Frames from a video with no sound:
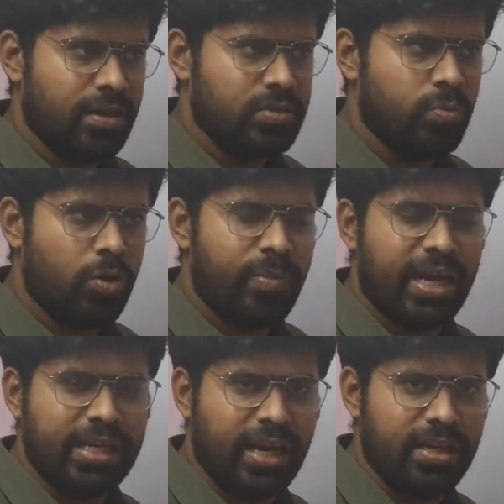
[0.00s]
There is more
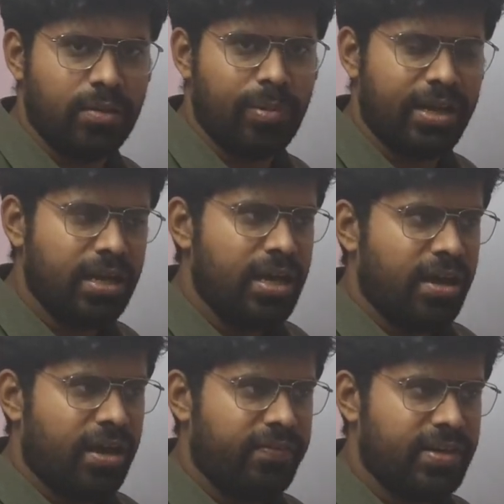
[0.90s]
bacteria in the blood
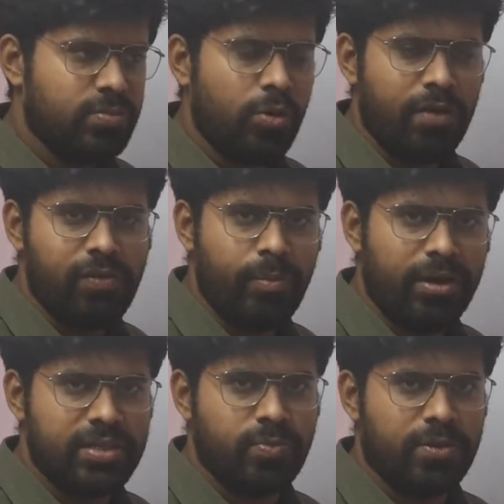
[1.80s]
and there is more
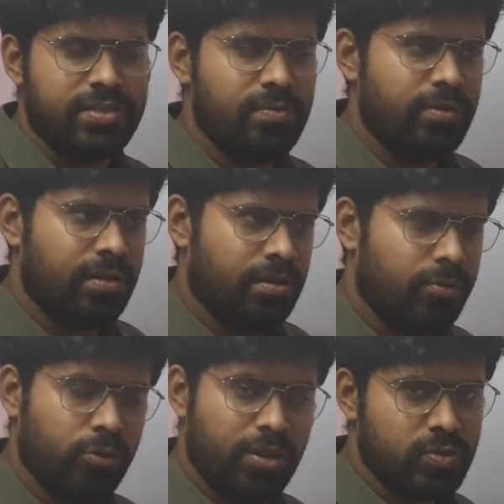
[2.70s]
inflammatory response in, uh,
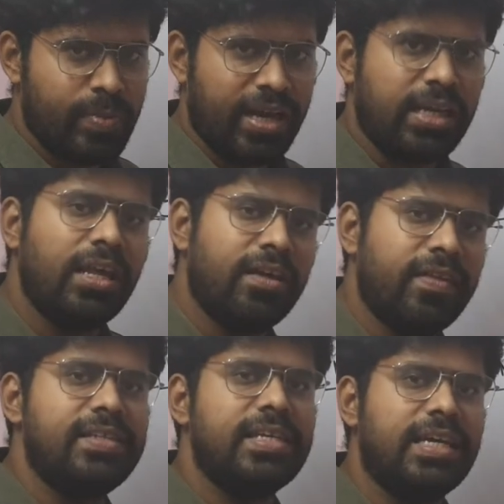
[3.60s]
to those bacteria.
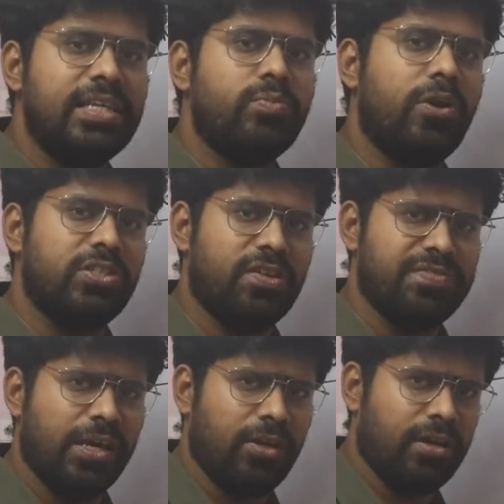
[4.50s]
There is increased production
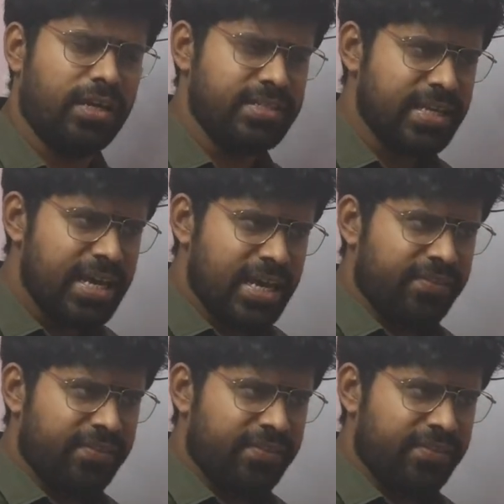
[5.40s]
of cytokines.